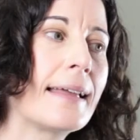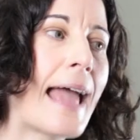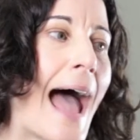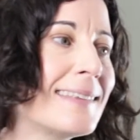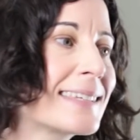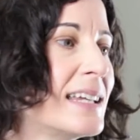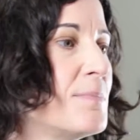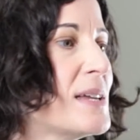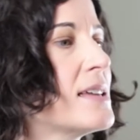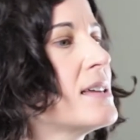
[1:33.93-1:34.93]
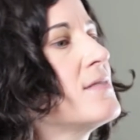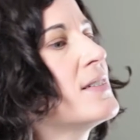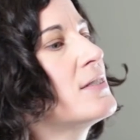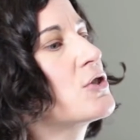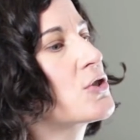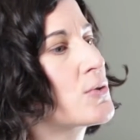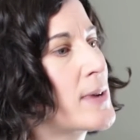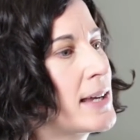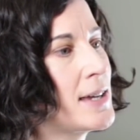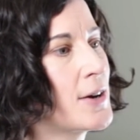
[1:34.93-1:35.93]
Cats can be even
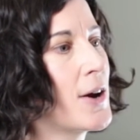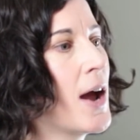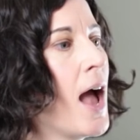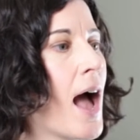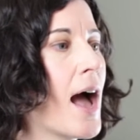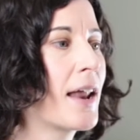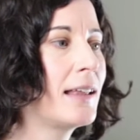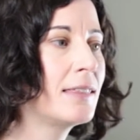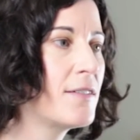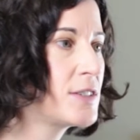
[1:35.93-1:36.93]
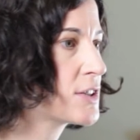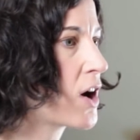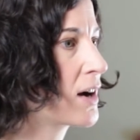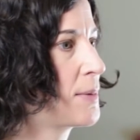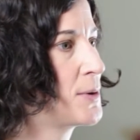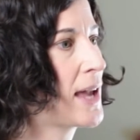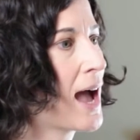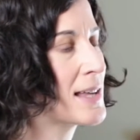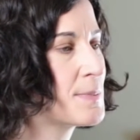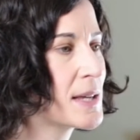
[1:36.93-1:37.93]
trickier, and I love to talk about
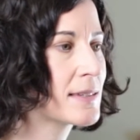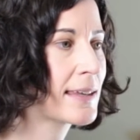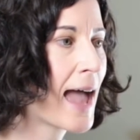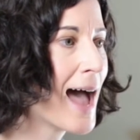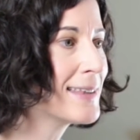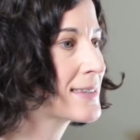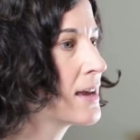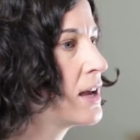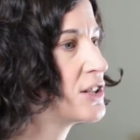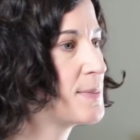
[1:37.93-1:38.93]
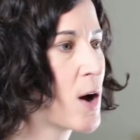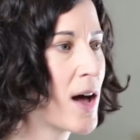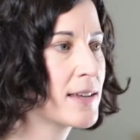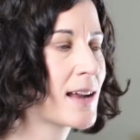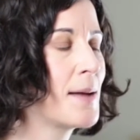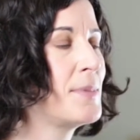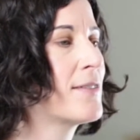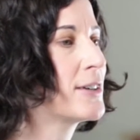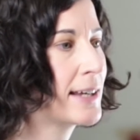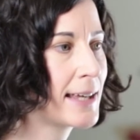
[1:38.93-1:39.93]
cats because cats, to be honest, I'm
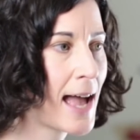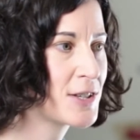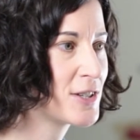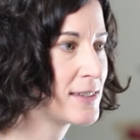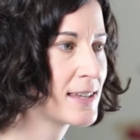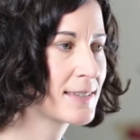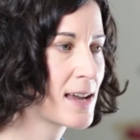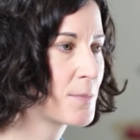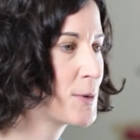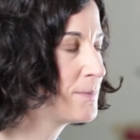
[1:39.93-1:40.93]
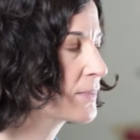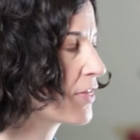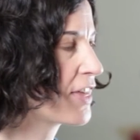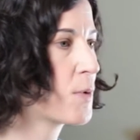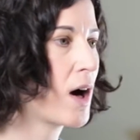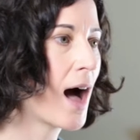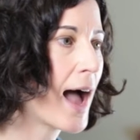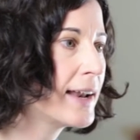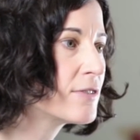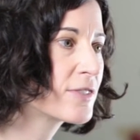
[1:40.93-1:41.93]
never going to catch it in the exam room. They will
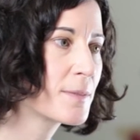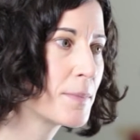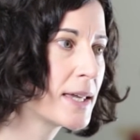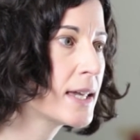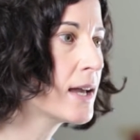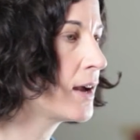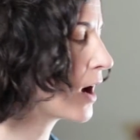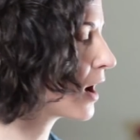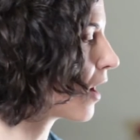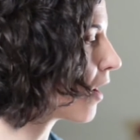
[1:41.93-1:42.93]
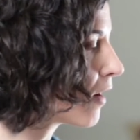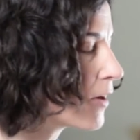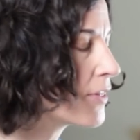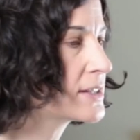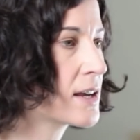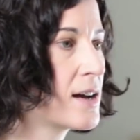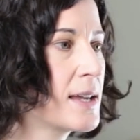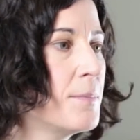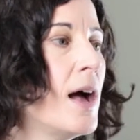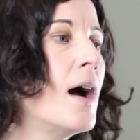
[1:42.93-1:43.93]
hide it from me all the
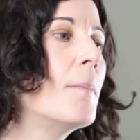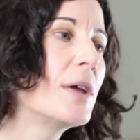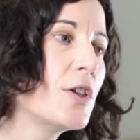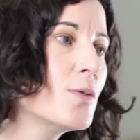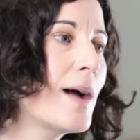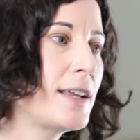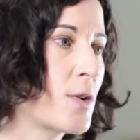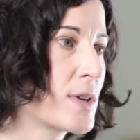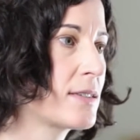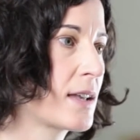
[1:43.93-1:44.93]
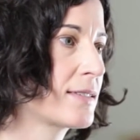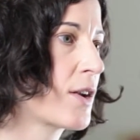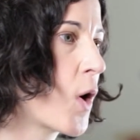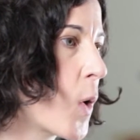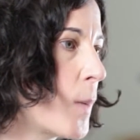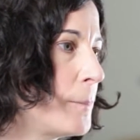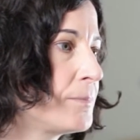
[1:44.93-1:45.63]
time, but you might notice things at home,